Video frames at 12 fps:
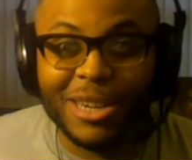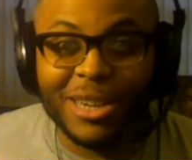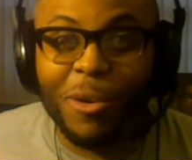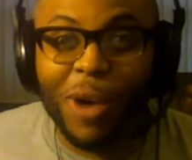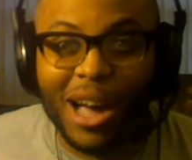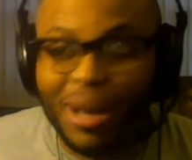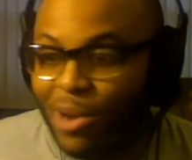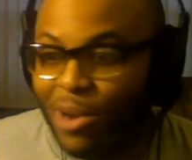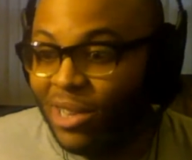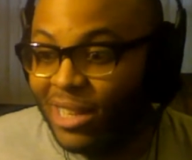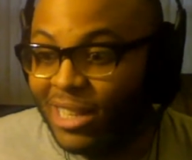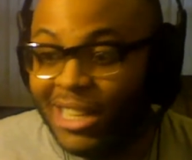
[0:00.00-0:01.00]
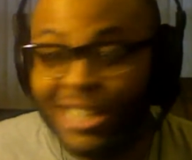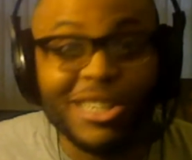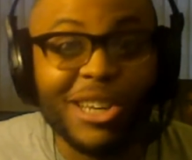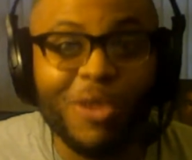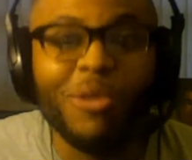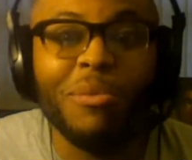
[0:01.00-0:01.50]
into why I'm calling
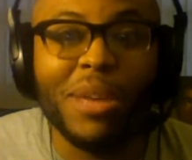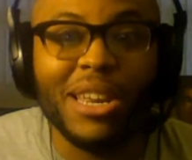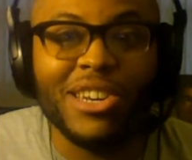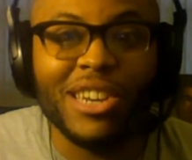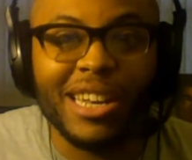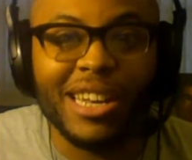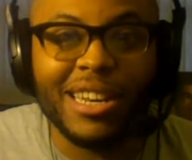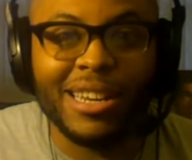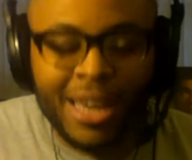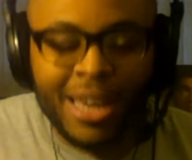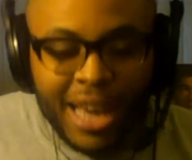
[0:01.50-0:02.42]
this Don't Mention It.